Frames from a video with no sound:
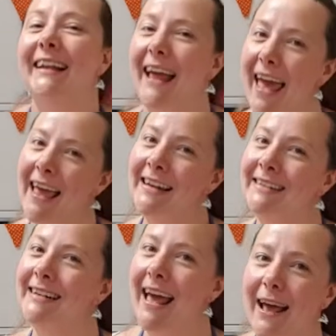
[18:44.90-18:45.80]
lay a
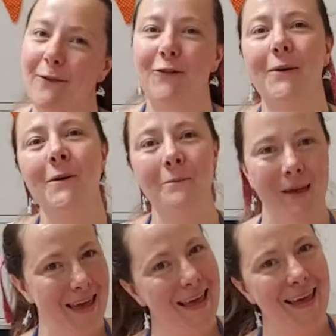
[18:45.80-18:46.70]
little egg for
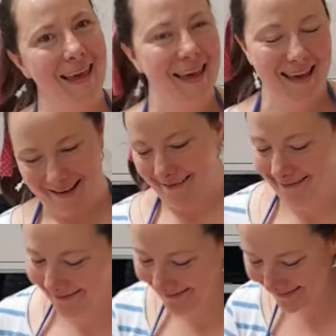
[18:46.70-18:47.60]
me.
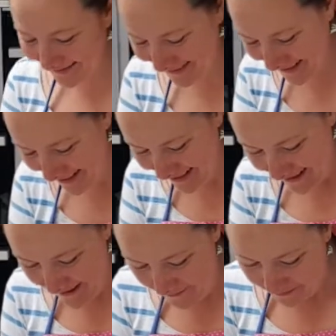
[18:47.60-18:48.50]

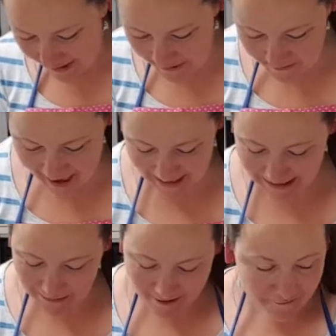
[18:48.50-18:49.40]

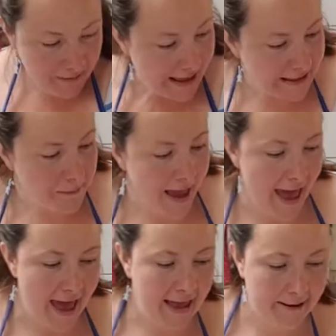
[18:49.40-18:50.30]
Okay, so I've mixed my
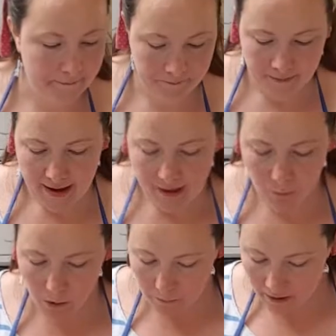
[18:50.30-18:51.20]
egg,
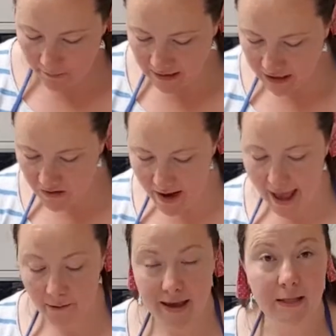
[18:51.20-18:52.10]
and what we're going to do
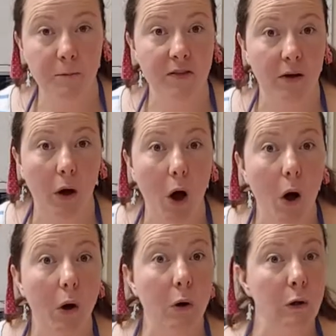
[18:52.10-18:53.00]
now is put the
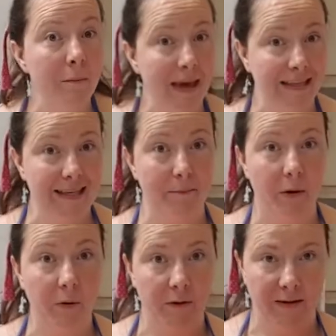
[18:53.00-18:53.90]
whole mixing
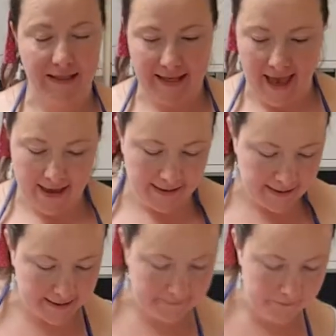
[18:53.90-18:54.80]
bowl on the
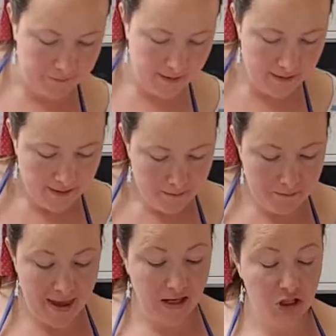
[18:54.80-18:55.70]
scales,
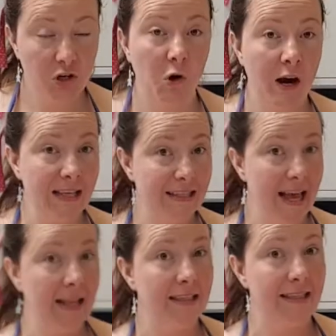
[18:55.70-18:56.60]
make sure it
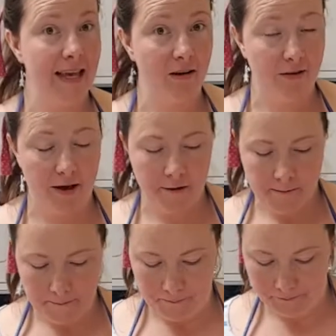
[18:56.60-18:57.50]
says 0,